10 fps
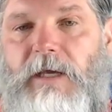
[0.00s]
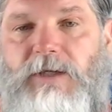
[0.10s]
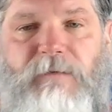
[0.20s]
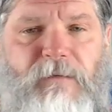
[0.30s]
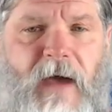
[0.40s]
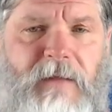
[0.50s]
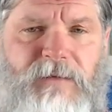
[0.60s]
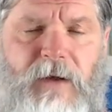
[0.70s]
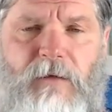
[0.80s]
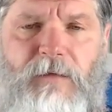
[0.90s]
So if you found
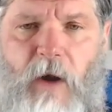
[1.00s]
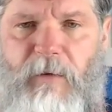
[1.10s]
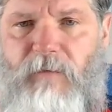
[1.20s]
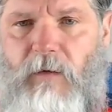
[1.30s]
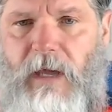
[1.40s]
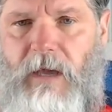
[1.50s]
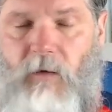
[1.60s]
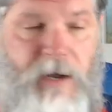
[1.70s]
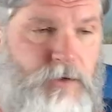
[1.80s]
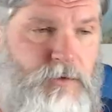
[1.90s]
this video
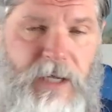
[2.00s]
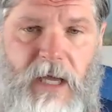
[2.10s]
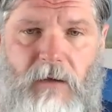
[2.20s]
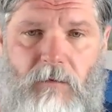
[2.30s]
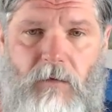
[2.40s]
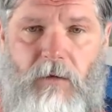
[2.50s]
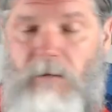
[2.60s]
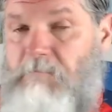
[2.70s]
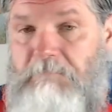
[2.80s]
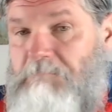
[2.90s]
thought-provoking or interesting,
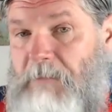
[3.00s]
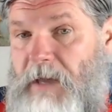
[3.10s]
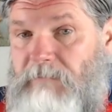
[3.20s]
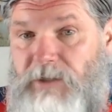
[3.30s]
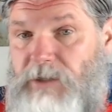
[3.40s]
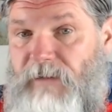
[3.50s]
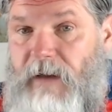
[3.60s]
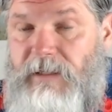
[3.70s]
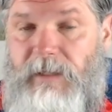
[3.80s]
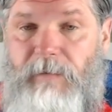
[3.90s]
or just
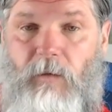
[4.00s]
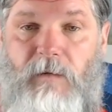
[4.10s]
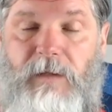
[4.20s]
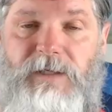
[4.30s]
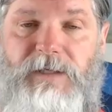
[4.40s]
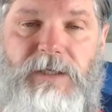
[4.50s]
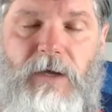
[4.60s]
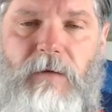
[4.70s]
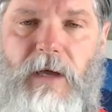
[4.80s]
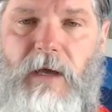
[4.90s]
found it something worth listening
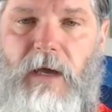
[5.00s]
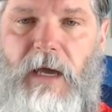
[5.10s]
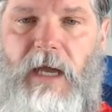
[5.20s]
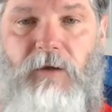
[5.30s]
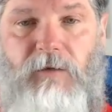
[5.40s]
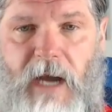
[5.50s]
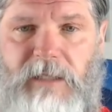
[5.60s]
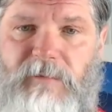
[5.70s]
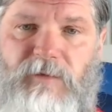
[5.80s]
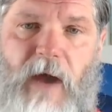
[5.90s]
to, and you're
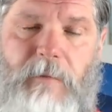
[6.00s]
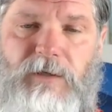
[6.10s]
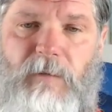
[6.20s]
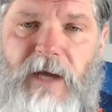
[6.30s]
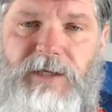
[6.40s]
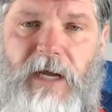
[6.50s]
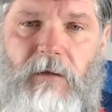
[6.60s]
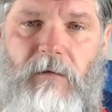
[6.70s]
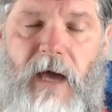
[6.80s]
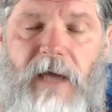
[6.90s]
not a subscriber to my
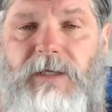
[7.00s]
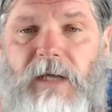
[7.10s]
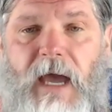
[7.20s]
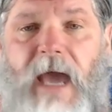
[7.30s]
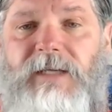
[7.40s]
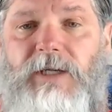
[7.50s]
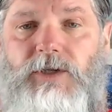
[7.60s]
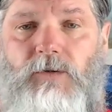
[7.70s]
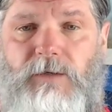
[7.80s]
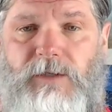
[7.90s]
channel, I ask
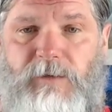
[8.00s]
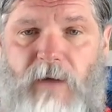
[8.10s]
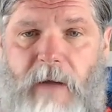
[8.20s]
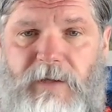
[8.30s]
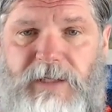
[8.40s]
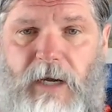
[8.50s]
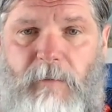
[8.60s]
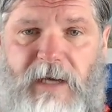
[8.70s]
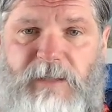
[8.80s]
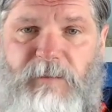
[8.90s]
that you subscribe to the
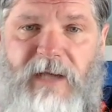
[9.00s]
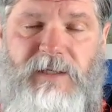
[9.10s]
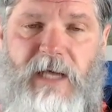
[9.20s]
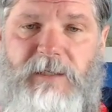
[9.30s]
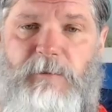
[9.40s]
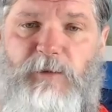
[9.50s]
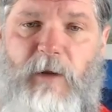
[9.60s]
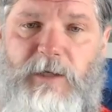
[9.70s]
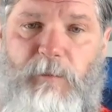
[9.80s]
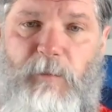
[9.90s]
channel by smashing that
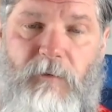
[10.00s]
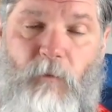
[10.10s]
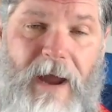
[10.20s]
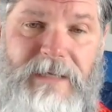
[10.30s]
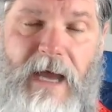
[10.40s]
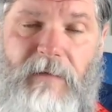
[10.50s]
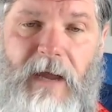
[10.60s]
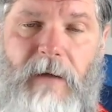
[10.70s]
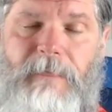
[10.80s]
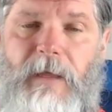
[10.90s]
subscription button right
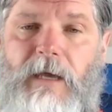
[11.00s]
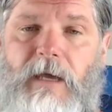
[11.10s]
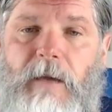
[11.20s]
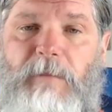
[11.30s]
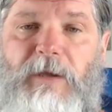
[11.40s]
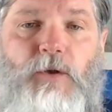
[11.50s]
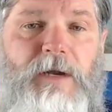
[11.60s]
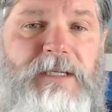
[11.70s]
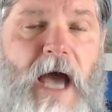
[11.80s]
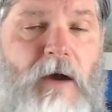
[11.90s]
down there. Be
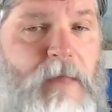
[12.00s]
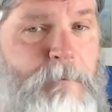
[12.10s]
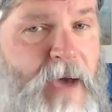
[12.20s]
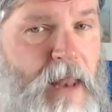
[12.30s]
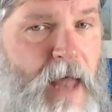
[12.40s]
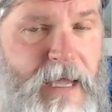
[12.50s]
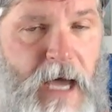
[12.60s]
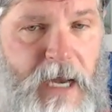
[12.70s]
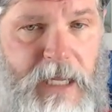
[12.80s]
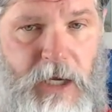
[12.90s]
sure to toggle that bell
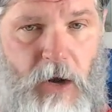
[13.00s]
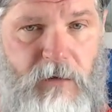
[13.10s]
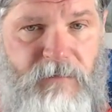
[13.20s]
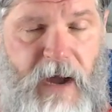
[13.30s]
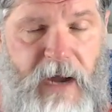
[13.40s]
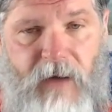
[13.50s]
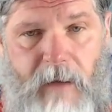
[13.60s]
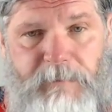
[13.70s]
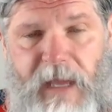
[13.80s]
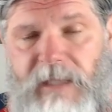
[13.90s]
icon to get notified of
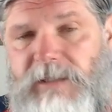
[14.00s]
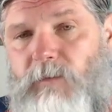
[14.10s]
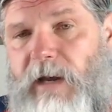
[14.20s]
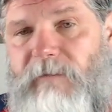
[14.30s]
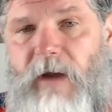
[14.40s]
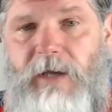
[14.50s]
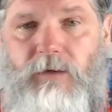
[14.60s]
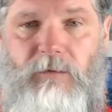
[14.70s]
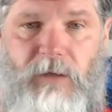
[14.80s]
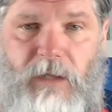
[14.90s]
updates whenever I
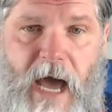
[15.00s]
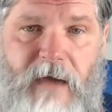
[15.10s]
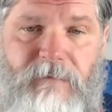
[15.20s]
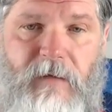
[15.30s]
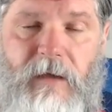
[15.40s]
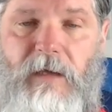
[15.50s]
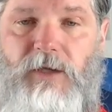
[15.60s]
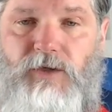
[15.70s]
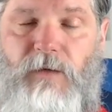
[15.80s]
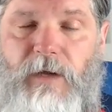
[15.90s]
do live
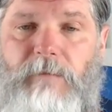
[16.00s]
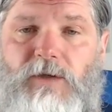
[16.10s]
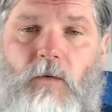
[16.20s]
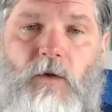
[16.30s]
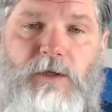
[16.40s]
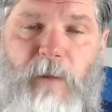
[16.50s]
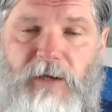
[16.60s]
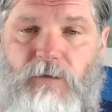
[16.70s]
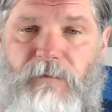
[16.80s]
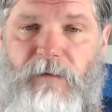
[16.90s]
streams or
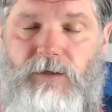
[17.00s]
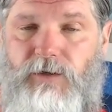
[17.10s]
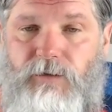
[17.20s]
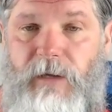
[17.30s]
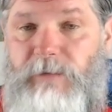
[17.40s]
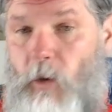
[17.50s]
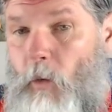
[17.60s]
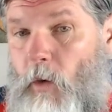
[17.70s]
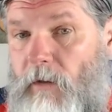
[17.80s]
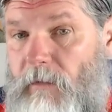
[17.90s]
special feature streams
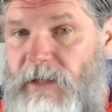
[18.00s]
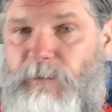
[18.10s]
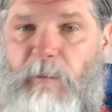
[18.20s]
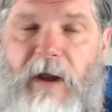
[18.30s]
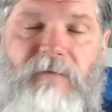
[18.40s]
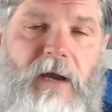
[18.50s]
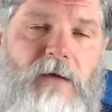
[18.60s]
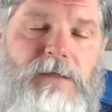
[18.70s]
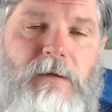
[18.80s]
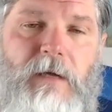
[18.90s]
or these prepared
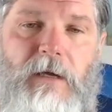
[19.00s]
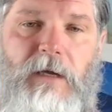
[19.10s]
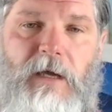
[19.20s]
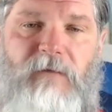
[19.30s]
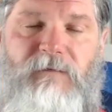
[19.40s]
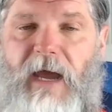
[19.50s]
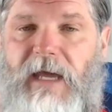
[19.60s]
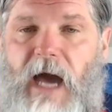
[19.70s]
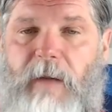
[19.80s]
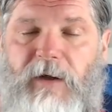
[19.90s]
videos. If you
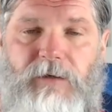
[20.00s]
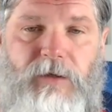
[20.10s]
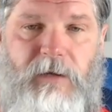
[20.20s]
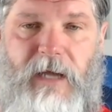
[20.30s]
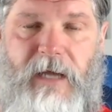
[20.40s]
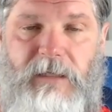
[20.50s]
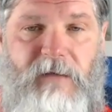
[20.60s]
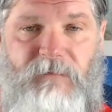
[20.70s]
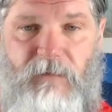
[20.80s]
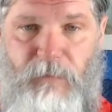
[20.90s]
got a comment or two you'd like to
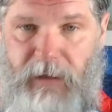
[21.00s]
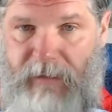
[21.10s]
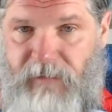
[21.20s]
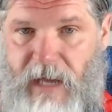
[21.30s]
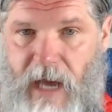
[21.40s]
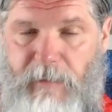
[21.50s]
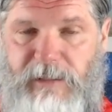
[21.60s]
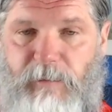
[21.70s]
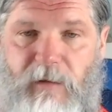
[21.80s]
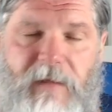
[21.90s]
leave, feel free to leave the
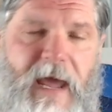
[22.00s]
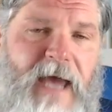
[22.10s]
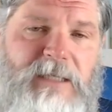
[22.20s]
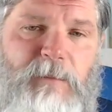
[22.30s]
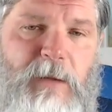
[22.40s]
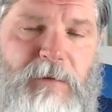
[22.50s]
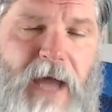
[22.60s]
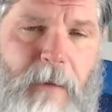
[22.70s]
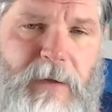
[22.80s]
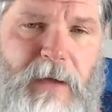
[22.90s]
comments below. I ask that people
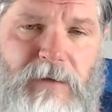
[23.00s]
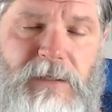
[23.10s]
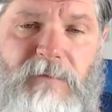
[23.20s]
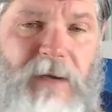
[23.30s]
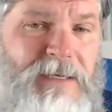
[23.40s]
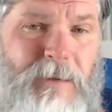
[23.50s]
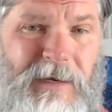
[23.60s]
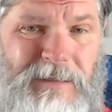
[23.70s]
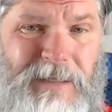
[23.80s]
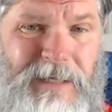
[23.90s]
not be abusive because I'm
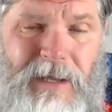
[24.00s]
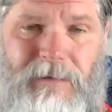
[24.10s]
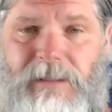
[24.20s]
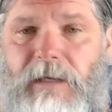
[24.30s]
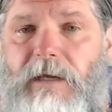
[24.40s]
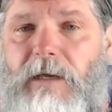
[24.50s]
going to delete those.